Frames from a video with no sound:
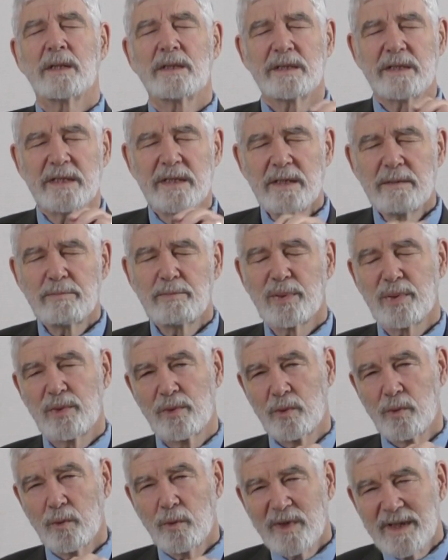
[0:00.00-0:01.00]
deep
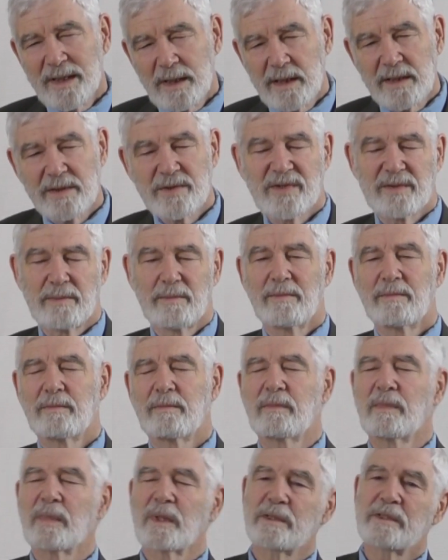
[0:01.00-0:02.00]
realism.
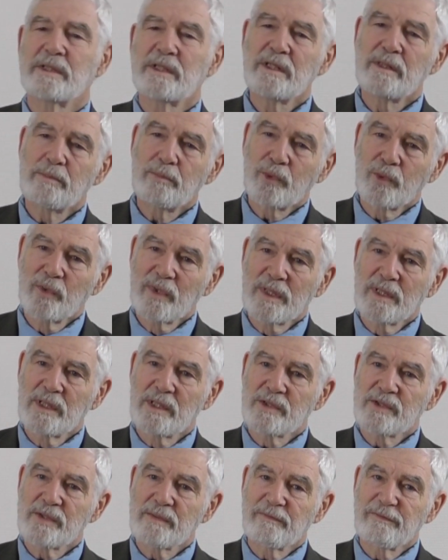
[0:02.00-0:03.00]
A deep
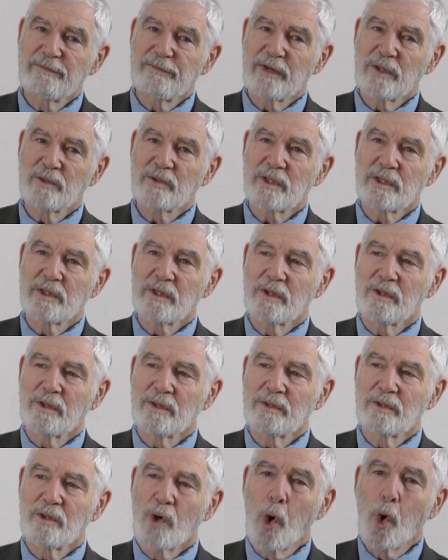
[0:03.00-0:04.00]
realism founded
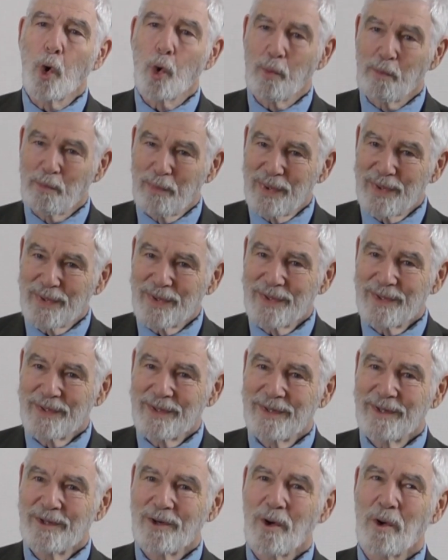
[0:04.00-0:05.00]
on hope,
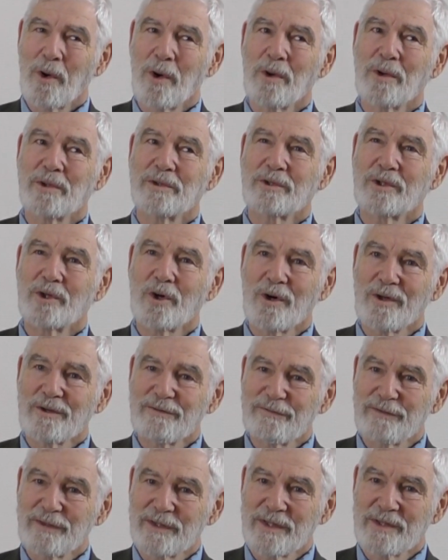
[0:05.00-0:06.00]
on
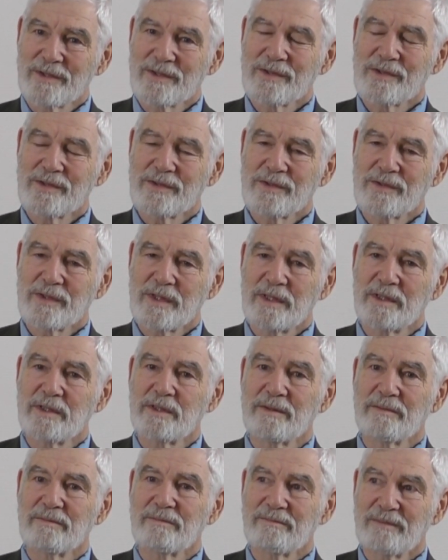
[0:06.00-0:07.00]
confidence
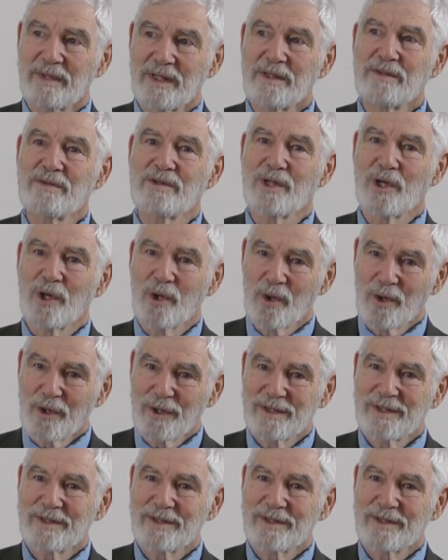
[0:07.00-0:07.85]
in the Lord.